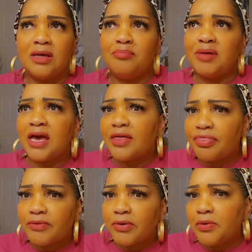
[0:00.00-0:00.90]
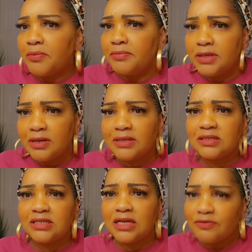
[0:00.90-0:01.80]
a bathroom, you
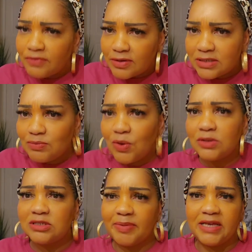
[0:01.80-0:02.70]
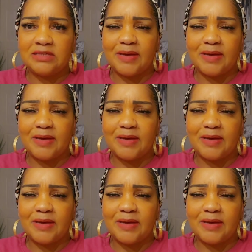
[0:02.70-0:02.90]
understand, a, a small space.